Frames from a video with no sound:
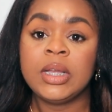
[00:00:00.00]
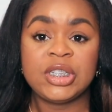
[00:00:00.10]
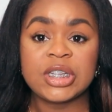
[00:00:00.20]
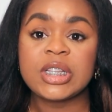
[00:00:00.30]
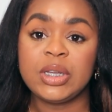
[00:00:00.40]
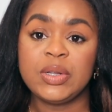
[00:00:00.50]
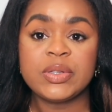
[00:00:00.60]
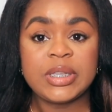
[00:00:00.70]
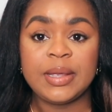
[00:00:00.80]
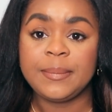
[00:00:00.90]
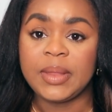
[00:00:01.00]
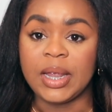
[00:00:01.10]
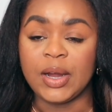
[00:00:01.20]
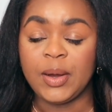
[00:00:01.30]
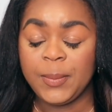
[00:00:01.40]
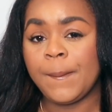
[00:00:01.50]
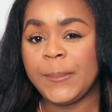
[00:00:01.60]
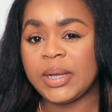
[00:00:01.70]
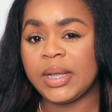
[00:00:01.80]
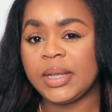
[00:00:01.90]
Just a little tip there.
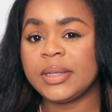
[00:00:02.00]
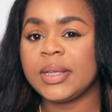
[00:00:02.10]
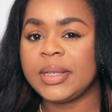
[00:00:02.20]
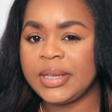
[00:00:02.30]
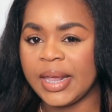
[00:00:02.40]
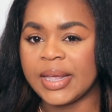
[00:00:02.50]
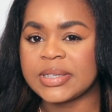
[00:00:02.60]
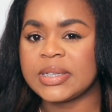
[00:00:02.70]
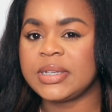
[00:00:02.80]
But yes,